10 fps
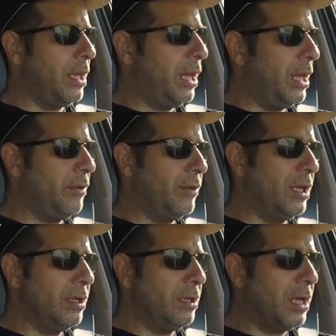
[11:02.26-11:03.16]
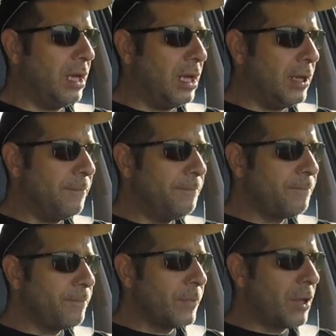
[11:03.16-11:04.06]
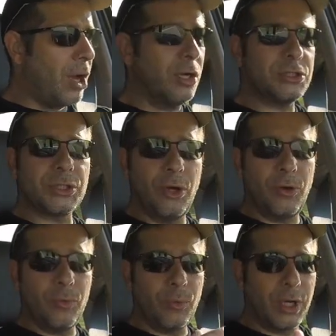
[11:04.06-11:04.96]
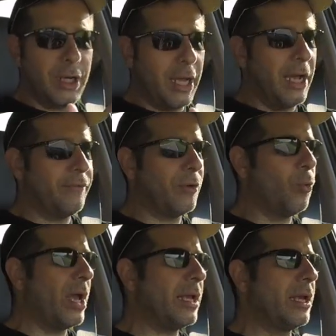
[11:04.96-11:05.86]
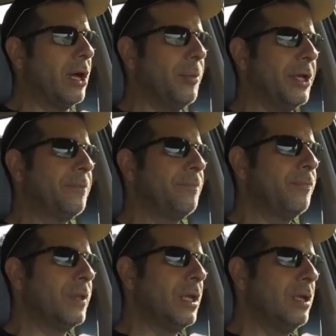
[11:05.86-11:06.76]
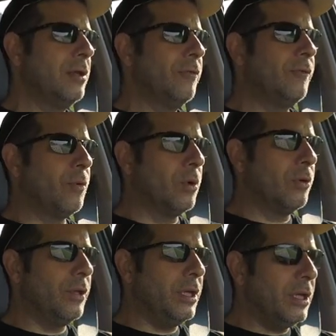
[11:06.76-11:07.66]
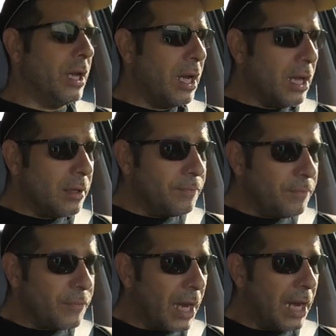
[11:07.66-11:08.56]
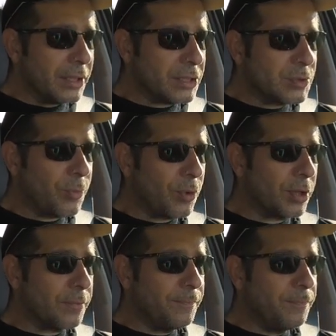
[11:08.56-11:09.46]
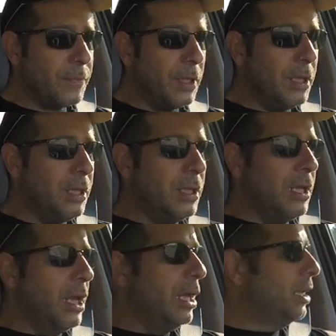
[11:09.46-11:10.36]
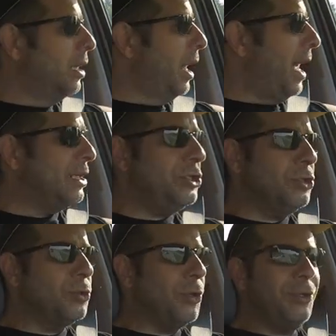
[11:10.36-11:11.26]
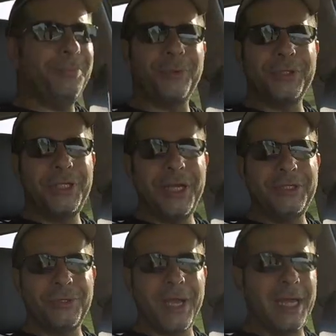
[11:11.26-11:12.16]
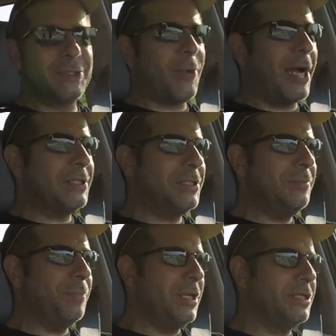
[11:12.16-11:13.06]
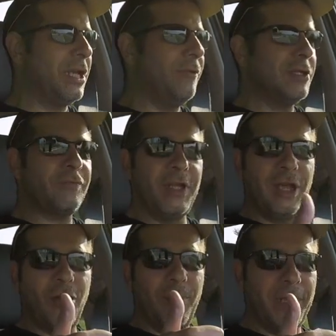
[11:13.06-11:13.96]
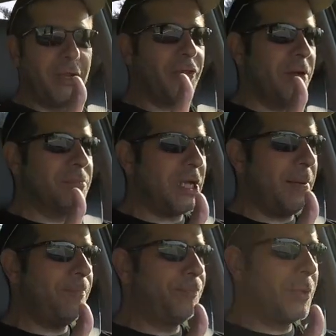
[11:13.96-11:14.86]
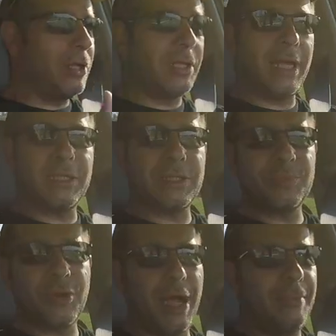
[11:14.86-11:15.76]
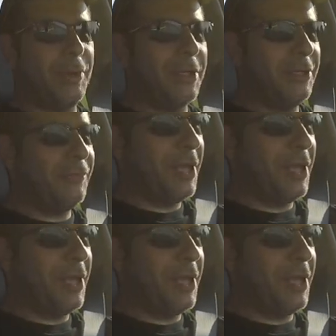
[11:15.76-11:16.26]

and then uh, also we're going to have the wing coming for the uh, the Honda Sport. As usual, appreciate you guys watching. Please give this video a big thumbs up. Click that subscribe button if you